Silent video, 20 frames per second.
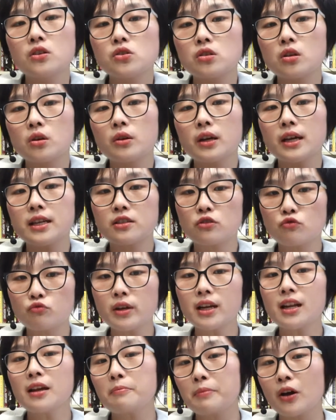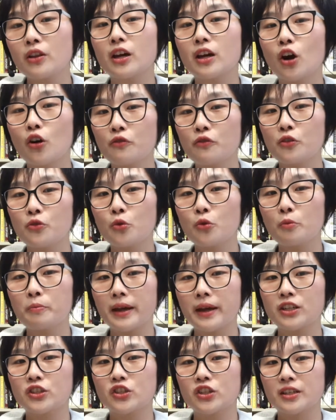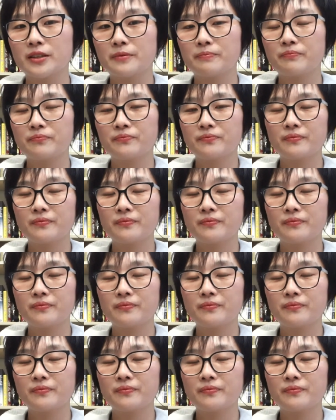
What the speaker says: So it's really about the overall picture.